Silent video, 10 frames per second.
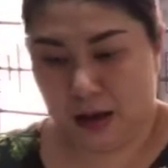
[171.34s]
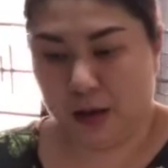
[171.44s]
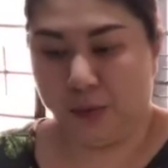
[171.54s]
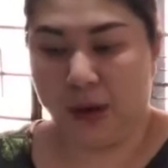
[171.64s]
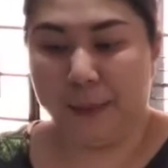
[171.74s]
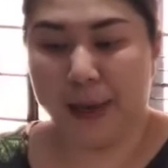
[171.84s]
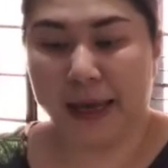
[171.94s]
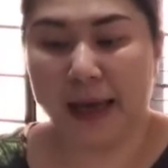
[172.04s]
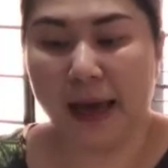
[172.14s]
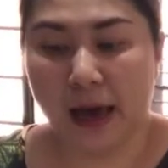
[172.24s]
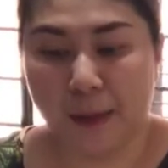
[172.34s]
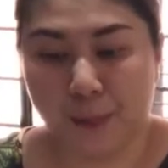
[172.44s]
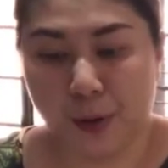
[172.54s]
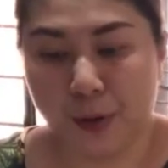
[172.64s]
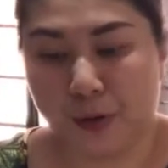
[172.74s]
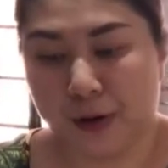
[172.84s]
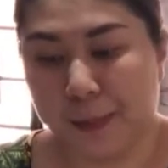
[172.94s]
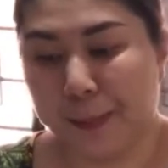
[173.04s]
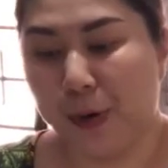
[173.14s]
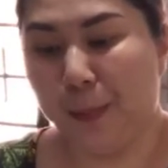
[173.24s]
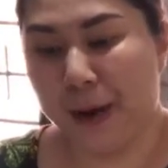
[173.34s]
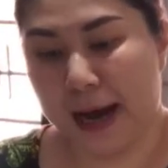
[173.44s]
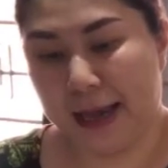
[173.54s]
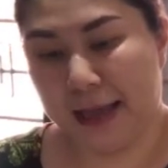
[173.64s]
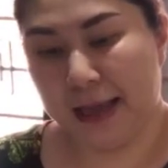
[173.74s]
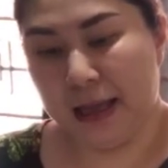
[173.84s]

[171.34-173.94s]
We are making apple crumble pie.